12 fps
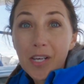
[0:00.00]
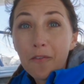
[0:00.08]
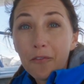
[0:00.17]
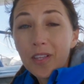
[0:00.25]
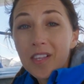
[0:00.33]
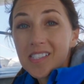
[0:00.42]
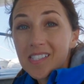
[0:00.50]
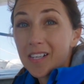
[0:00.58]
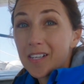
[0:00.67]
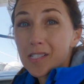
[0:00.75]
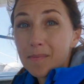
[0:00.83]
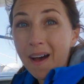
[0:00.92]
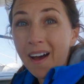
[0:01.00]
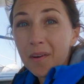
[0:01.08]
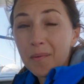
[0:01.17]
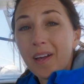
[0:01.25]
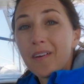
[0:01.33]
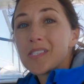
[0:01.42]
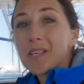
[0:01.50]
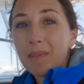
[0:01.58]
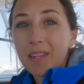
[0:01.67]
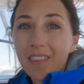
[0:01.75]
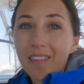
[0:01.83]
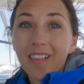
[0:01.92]
Hopefully this is a good spot and we'll have
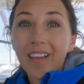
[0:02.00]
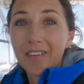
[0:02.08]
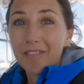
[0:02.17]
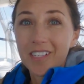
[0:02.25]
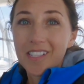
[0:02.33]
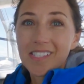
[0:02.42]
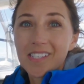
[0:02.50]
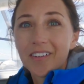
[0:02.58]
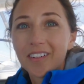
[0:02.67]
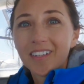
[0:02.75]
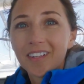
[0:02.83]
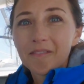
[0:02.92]
something on the line really soon.